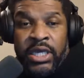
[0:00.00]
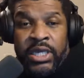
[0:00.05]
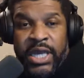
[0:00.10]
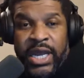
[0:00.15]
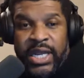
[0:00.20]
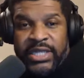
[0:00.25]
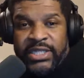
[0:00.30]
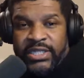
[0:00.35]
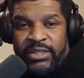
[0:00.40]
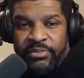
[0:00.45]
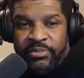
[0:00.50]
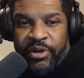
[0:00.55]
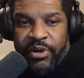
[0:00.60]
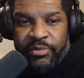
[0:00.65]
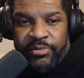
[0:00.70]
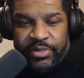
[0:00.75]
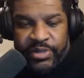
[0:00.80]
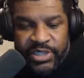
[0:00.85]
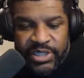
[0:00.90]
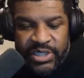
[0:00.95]
That is the
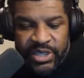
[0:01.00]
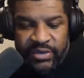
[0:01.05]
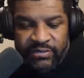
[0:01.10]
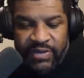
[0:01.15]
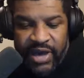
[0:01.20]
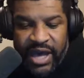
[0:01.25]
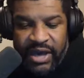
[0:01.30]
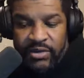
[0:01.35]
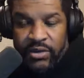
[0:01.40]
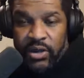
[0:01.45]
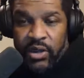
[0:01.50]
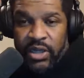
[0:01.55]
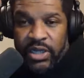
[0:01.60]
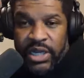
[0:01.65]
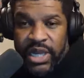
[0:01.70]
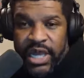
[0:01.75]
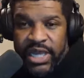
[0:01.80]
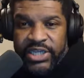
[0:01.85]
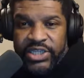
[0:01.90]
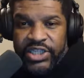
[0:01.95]
purpose of Outlaw
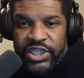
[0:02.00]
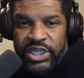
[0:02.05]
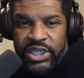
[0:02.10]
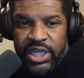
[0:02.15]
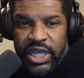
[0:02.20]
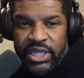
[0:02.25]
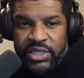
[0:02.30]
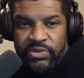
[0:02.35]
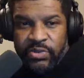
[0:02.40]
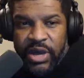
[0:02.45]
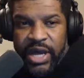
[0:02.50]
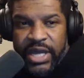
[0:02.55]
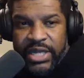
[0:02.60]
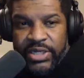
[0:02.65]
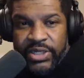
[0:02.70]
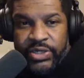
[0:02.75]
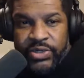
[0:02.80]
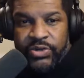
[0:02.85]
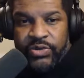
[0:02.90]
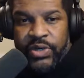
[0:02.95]
Nation. That's why I
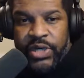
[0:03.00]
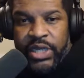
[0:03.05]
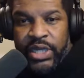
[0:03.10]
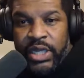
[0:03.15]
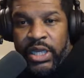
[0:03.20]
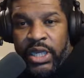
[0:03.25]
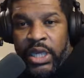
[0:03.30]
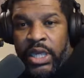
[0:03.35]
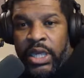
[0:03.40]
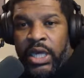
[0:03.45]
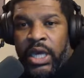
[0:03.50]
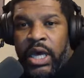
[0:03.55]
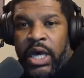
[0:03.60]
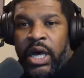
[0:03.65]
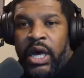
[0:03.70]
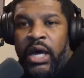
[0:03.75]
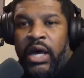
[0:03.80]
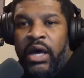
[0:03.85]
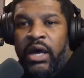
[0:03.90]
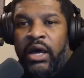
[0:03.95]
do it.
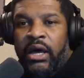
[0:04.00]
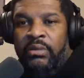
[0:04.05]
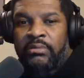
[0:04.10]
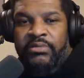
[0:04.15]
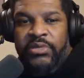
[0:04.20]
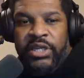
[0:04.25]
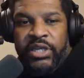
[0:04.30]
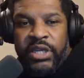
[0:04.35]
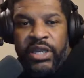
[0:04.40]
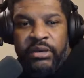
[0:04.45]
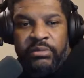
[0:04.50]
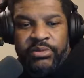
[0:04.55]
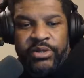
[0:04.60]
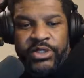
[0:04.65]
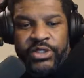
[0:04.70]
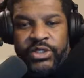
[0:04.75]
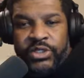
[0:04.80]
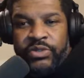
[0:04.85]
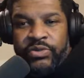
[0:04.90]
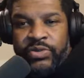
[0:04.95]
The number
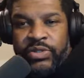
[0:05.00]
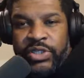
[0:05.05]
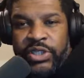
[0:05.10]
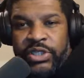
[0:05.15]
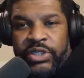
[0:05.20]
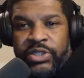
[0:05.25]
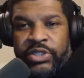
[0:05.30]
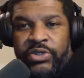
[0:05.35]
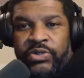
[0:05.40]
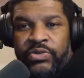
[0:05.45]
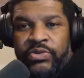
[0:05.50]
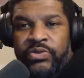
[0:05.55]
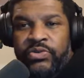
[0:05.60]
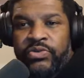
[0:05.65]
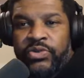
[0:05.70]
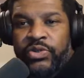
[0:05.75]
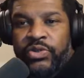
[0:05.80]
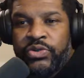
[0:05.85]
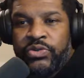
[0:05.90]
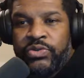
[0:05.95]
is
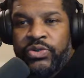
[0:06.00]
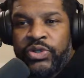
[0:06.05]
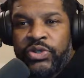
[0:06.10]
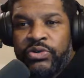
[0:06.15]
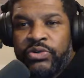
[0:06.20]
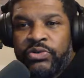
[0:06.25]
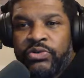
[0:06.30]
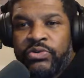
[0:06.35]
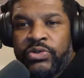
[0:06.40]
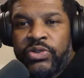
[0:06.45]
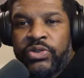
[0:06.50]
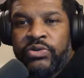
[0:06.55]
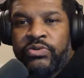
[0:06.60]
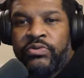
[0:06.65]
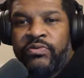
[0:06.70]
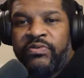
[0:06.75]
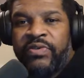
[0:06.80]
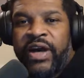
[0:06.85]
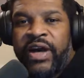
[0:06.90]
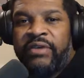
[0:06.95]

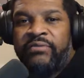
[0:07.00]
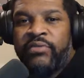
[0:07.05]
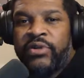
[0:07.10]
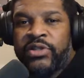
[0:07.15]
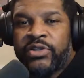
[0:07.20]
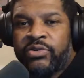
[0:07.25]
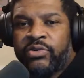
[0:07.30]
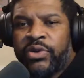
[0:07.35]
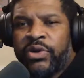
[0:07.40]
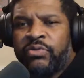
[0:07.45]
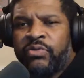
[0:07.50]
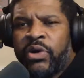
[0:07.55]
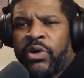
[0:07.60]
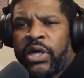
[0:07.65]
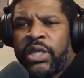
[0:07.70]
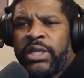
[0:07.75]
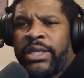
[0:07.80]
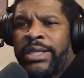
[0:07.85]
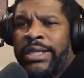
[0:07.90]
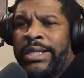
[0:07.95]

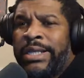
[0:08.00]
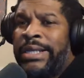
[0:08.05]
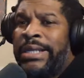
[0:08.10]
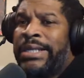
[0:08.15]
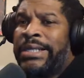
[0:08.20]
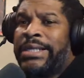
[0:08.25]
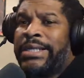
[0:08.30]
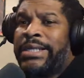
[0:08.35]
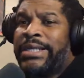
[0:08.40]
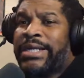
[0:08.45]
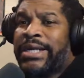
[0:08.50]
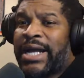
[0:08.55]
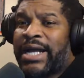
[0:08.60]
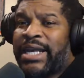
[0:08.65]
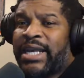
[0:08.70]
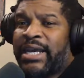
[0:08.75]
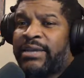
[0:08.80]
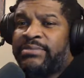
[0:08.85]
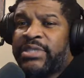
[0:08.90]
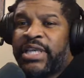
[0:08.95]
262-202-5131. Look, I
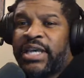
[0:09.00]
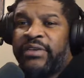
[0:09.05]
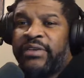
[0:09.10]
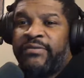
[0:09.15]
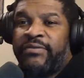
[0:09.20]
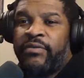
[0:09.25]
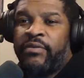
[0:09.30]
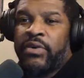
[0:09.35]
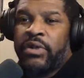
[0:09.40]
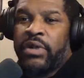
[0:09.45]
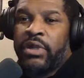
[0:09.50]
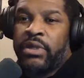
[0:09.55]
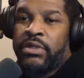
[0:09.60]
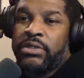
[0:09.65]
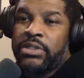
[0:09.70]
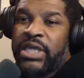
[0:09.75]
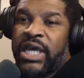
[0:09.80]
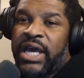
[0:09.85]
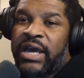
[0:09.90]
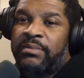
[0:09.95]
kept saying for a
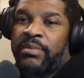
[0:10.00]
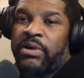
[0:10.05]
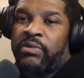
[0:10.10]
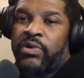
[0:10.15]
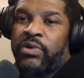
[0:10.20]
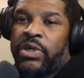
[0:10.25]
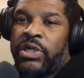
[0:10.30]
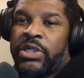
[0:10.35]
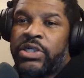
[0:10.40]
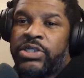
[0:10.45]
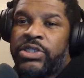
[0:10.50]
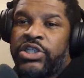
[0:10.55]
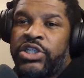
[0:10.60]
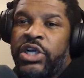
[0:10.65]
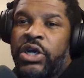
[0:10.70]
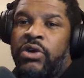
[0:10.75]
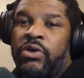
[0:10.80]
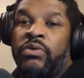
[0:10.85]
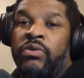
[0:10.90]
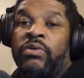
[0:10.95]
long time I wanted a
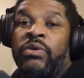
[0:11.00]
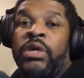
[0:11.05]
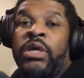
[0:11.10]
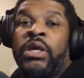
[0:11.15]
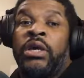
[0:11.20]
show